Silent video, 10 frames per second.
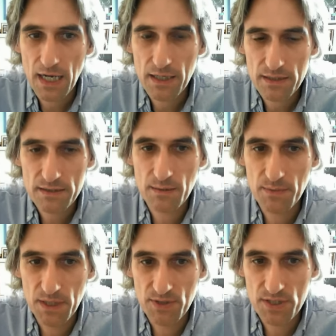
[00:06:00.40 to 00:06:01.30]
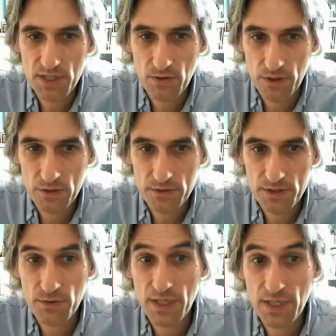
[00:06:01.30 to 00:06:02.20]
some of the material.
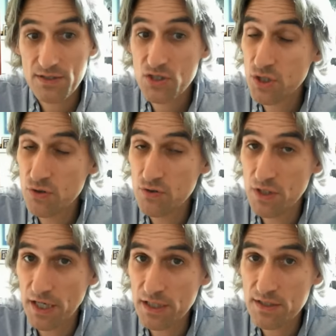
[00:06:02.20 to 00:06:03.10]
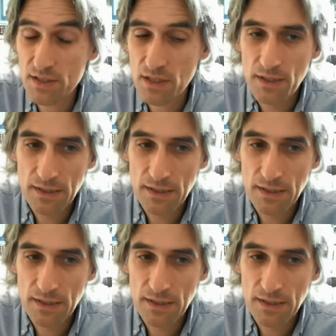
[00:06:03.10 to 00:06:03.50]
So he has two knights